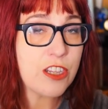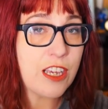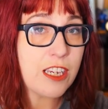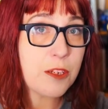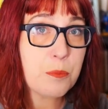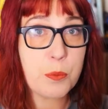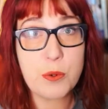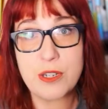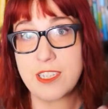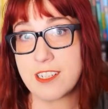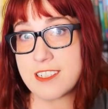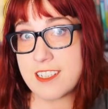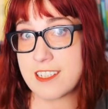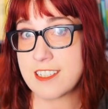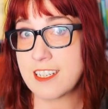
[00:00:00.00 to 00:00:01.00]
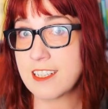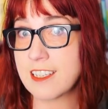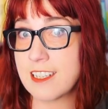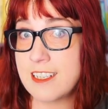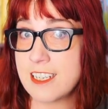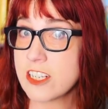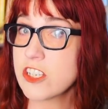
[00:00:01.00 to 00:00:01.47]
like pre-existing
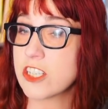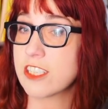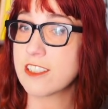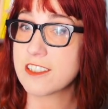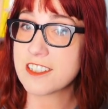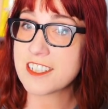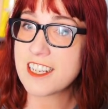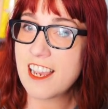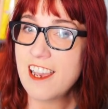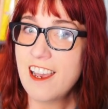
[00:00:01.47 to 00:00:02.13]
conditions,